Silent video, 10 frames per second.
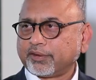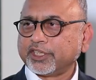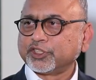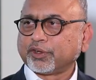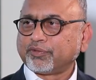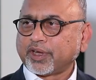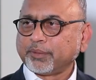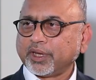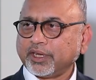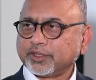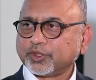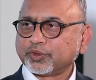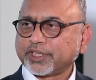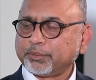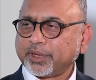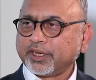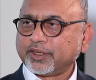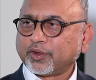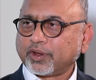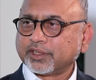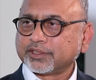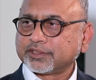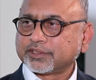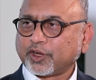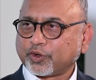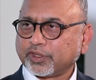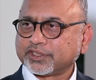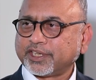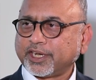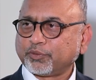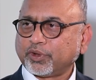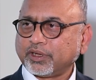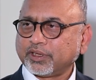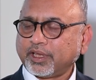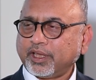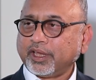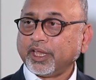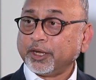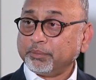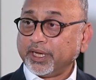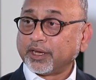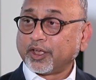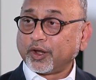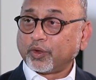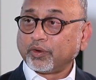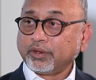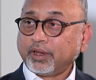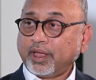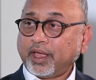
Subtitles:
the range of $5 million to $10 million across the network in MENA alone.